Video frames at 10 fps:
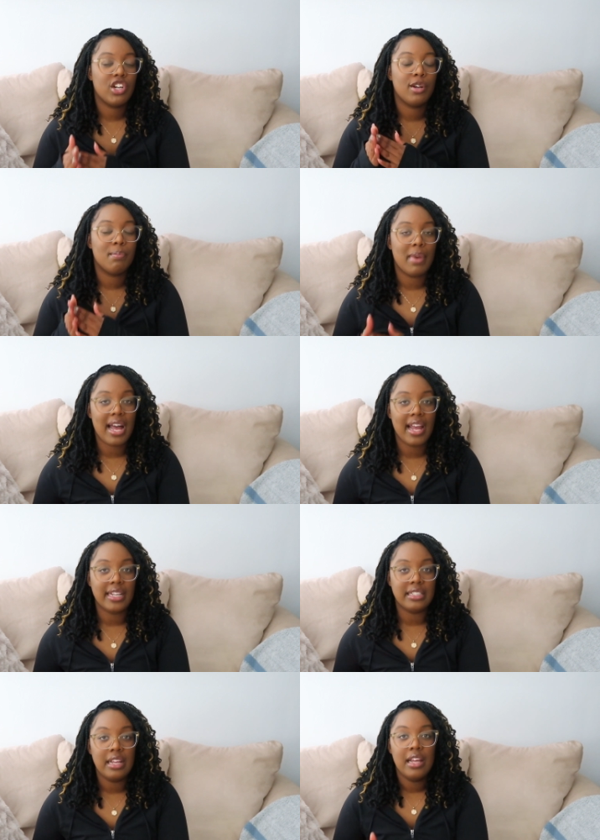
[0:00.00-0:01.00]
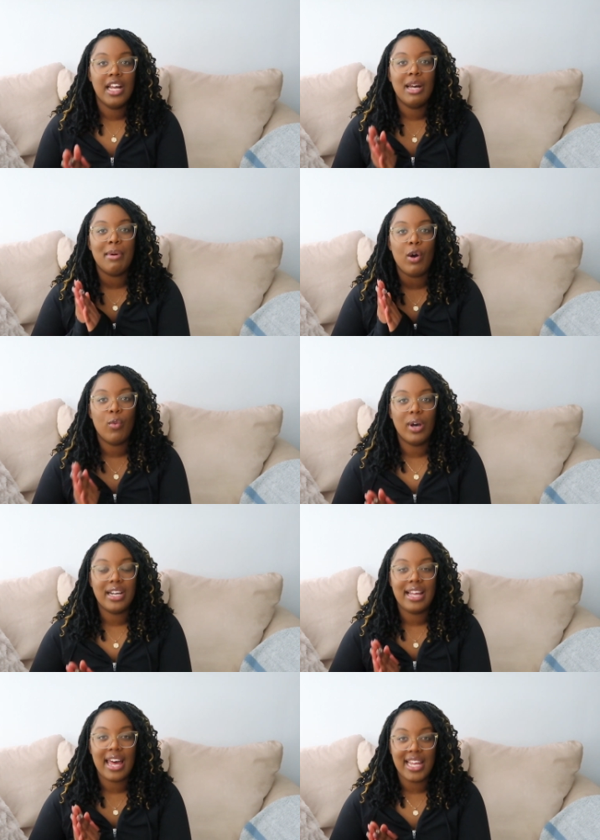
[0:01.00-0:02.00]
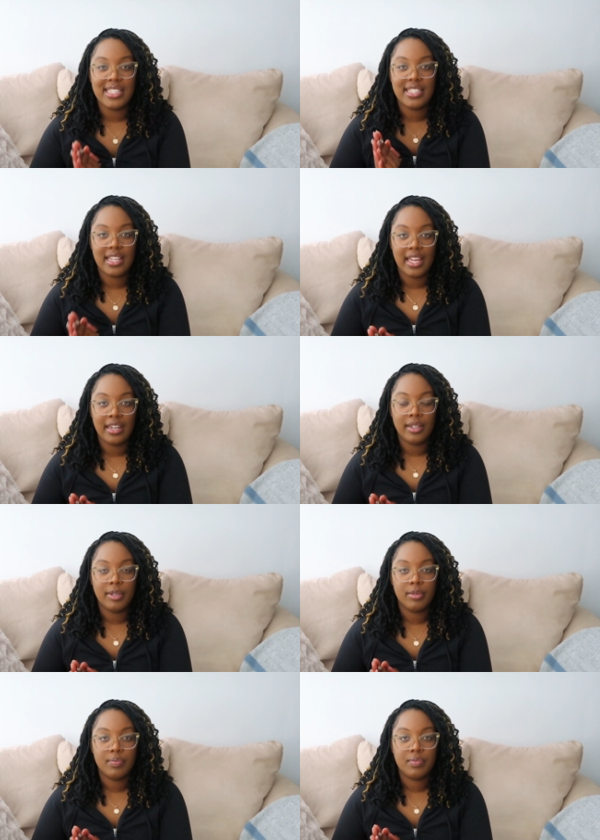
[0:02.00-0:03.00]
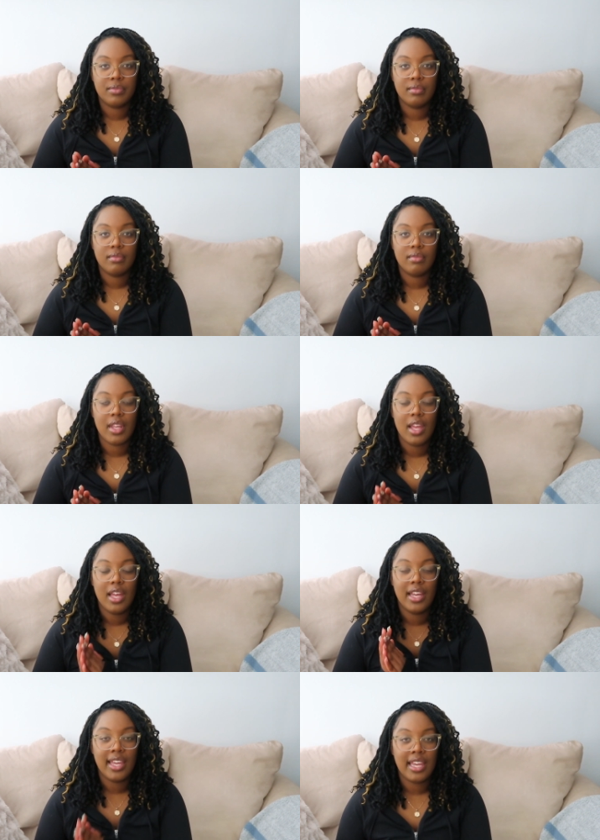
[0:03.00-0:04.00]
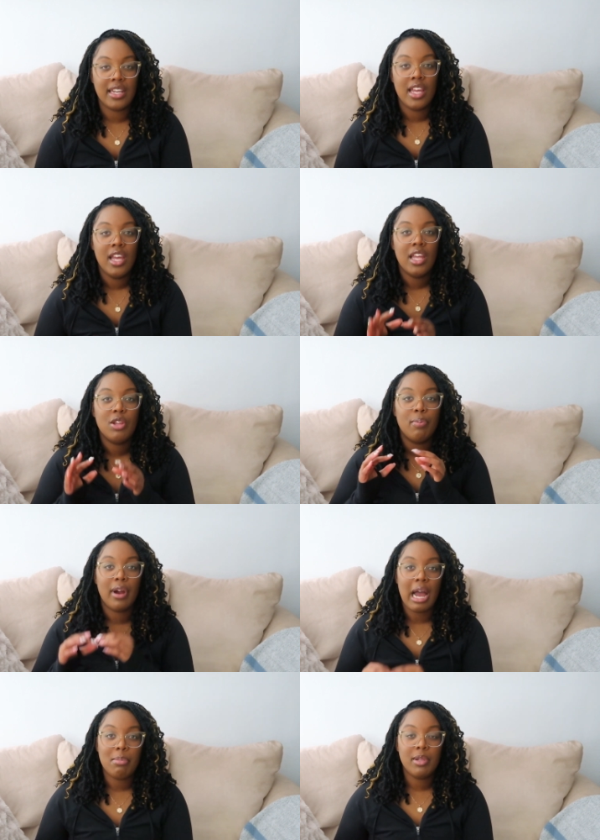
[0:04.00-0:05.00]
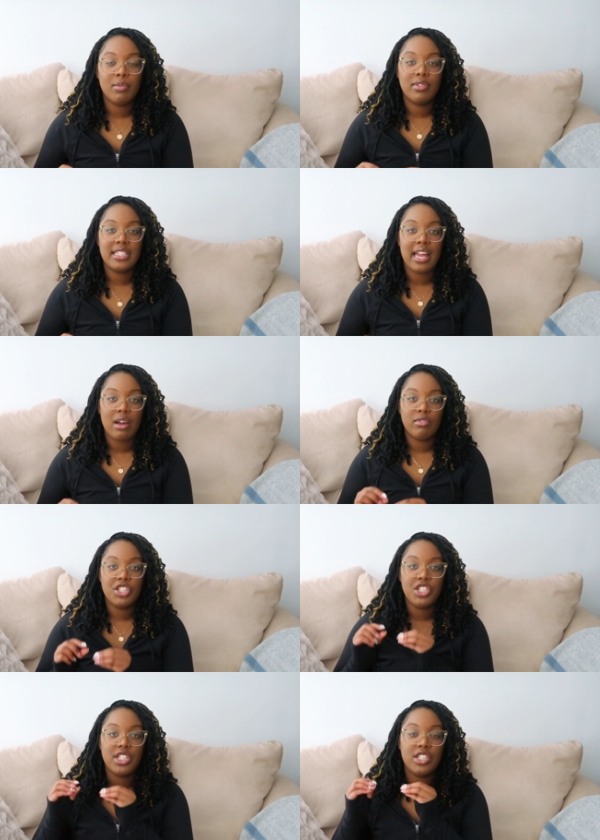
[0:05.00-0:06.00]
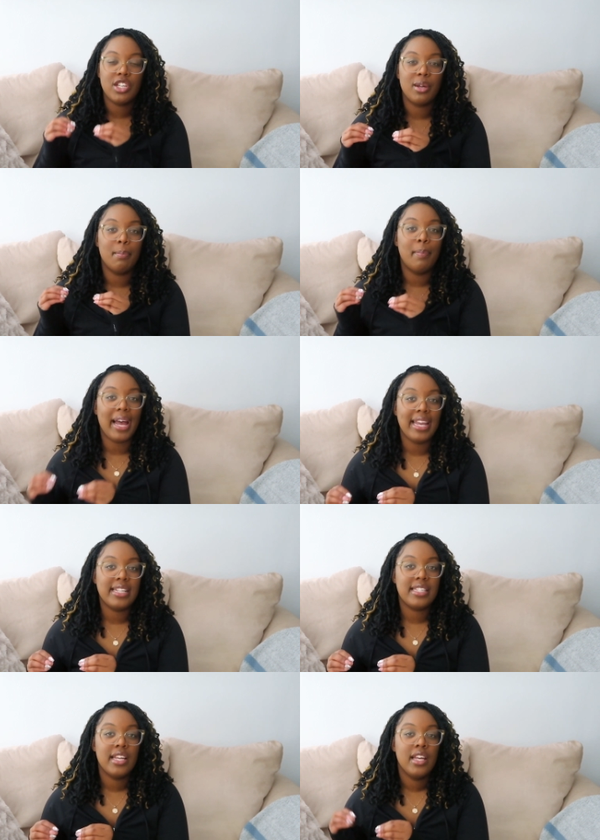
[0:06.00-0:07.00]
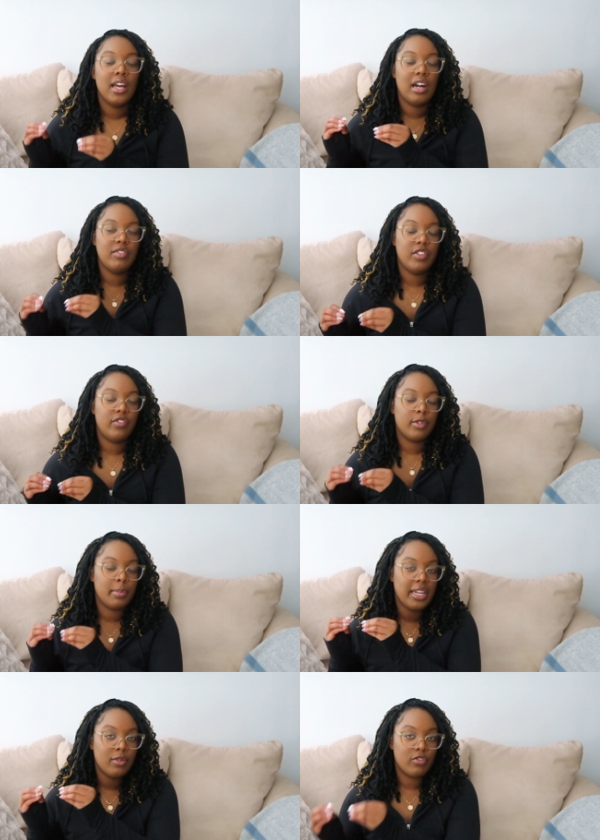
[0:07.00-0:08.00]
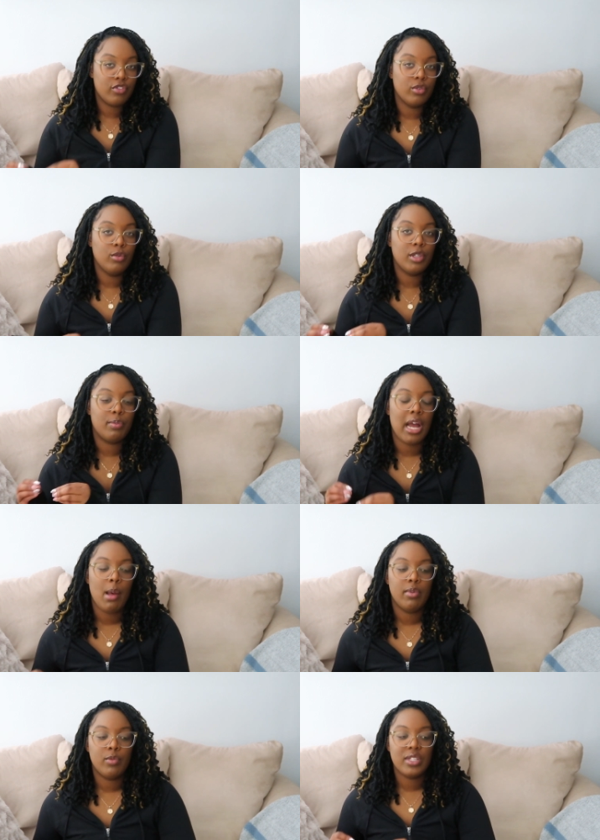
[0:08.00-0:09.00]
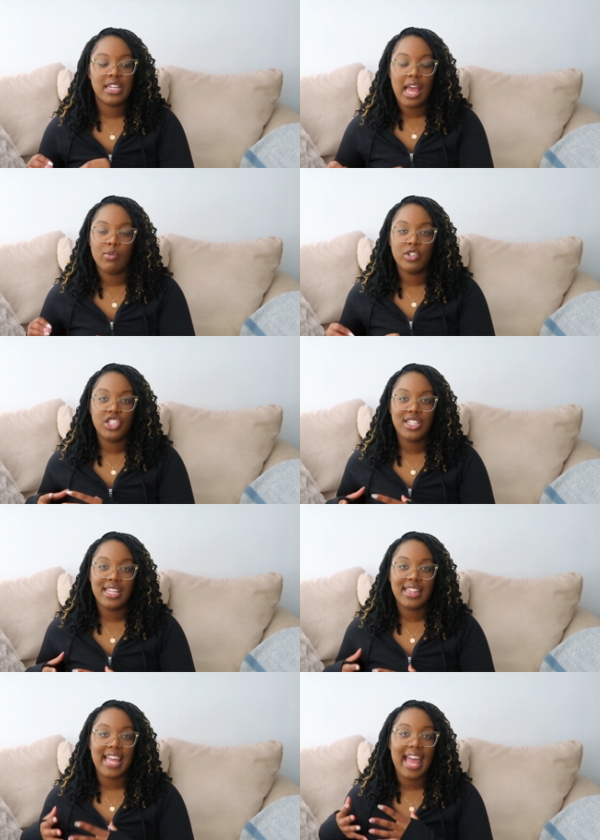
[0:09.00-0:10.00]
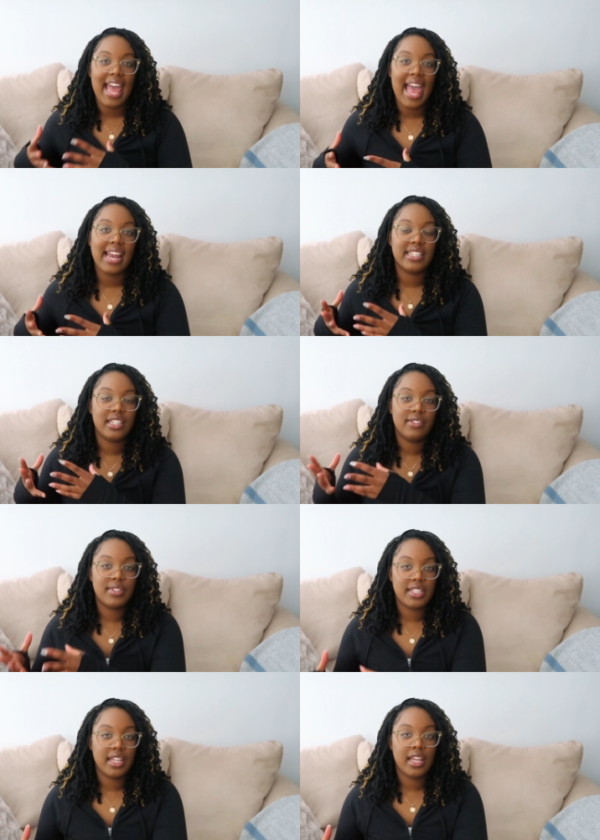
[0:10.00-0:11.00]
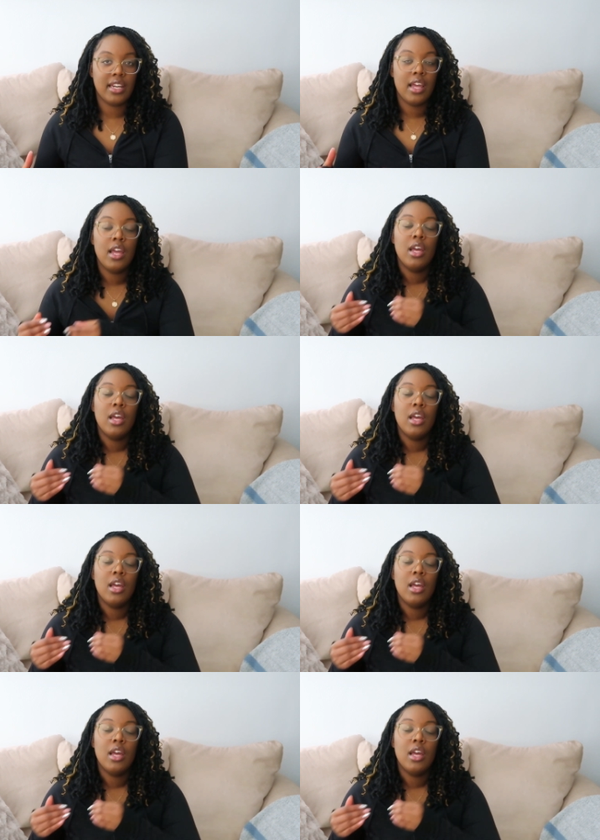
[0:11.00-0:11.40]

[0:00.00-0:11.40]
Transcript: her mind about what God said. Again, the problem was not when she took a bite of the forbidden fruit. The problem was not when she did the act of sin,